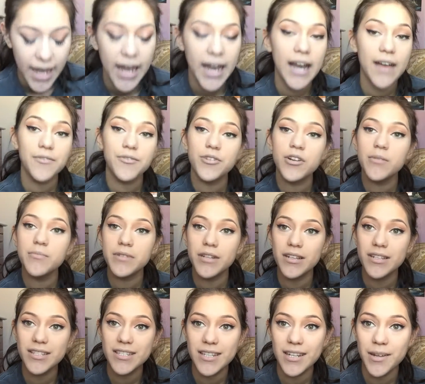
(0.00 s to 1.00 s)
After I'm
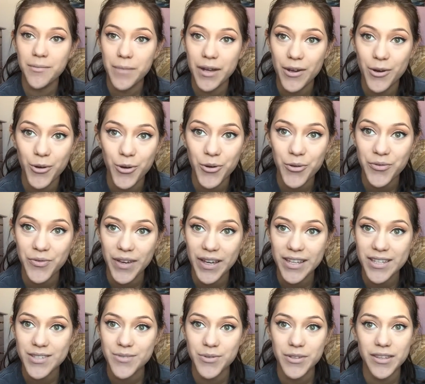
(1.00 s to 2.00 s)
done setting my whole
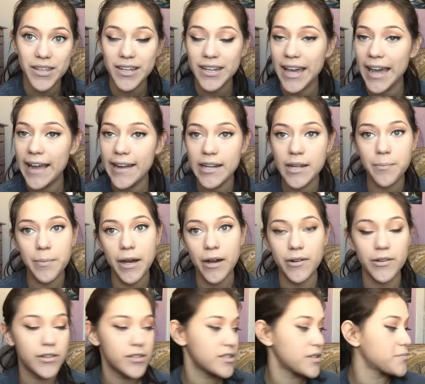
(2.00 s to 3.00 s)
face with like any
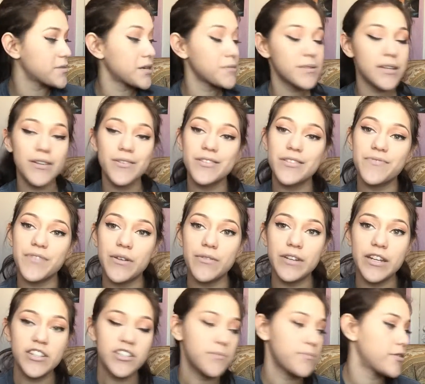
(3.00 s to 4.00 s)
powder, sometimes I use a
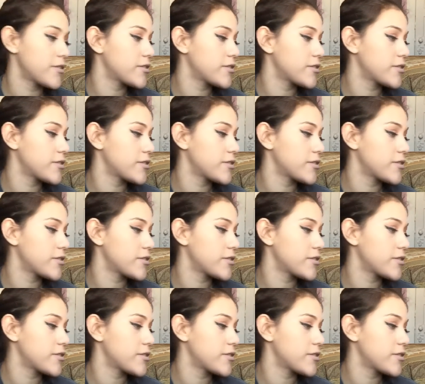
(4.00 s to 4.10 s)
foundation